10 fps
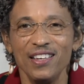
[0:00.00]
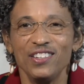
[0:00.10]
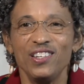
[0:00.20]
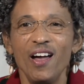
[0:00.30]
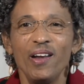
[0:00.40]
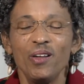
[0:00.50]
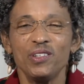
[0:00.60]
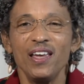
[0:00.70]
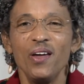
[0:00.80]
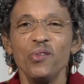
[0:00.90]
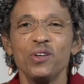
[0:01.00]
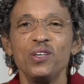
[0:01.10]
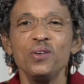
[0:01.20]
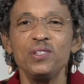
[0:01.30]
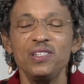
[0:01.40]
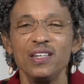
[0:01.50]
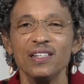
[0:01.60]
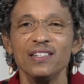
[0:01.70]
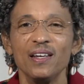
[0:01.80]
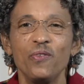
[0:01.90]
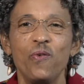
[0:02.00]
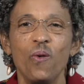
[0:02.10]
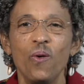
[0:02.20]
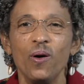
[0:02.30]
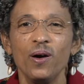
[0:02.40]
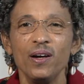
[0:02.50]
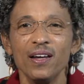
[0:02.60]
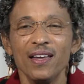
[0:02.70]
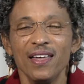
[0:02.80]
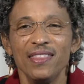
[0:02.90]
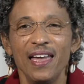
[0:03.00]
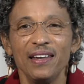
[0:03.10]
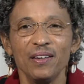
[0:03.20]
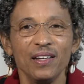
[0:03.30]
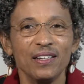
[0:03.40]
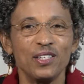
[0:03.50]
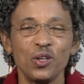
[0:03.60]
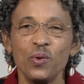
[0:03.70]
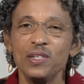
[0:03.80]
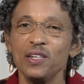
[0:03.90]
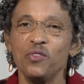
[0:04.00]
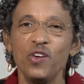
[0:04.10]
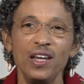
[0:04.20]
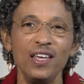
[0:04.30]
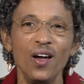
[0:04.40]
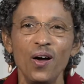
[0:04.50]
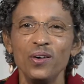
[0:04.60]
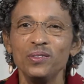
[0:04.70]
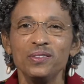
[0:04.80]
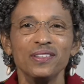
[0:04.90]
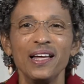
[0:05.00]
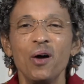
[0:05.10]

Shout out to Heather Houston for that exquisite video,